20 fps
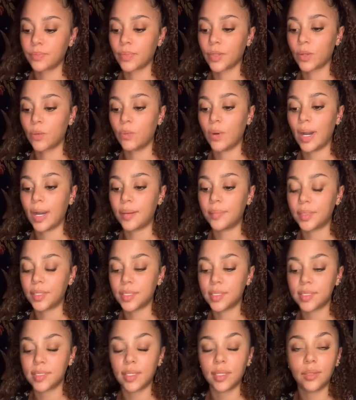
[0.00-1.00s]
Why?
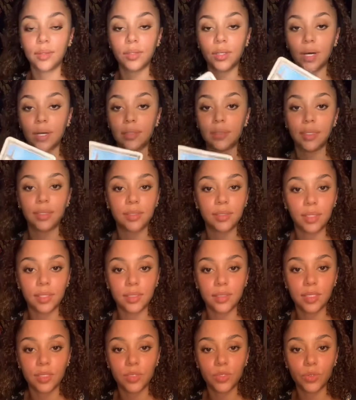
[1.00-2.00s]
Because they thought they, they
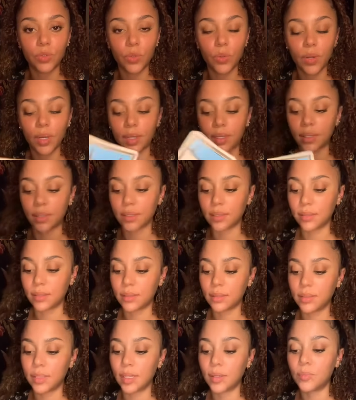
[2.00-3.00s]
did too quickly.
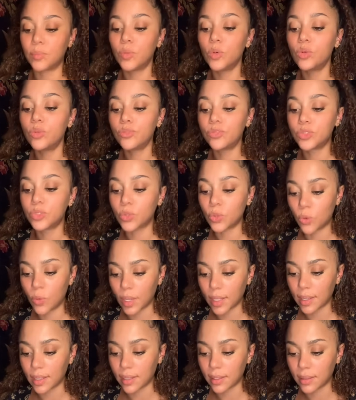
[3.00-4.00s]
They moved too
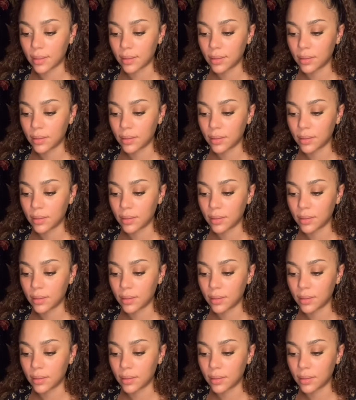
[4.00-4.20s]
quickly.